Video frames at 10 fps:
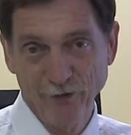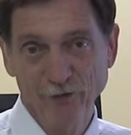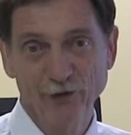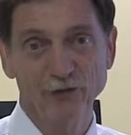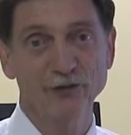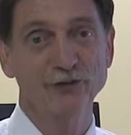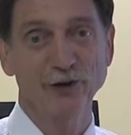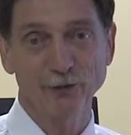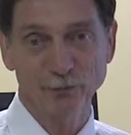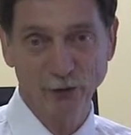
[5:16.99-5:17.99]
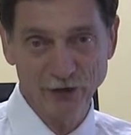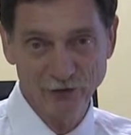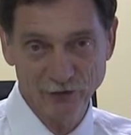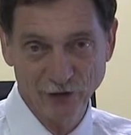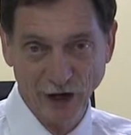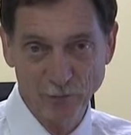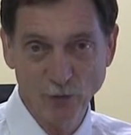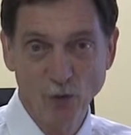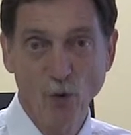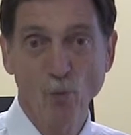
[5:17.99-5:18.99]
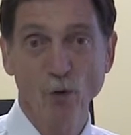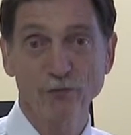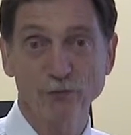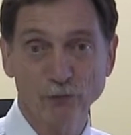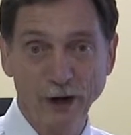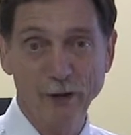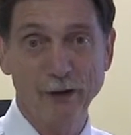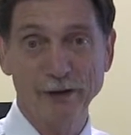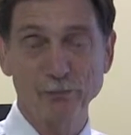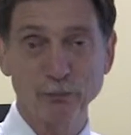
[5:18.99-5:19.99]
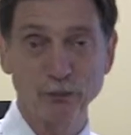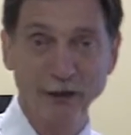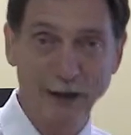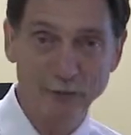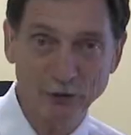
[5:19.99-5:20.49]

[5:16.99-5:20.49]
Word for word: This is celebration time. We're free. We can proclaim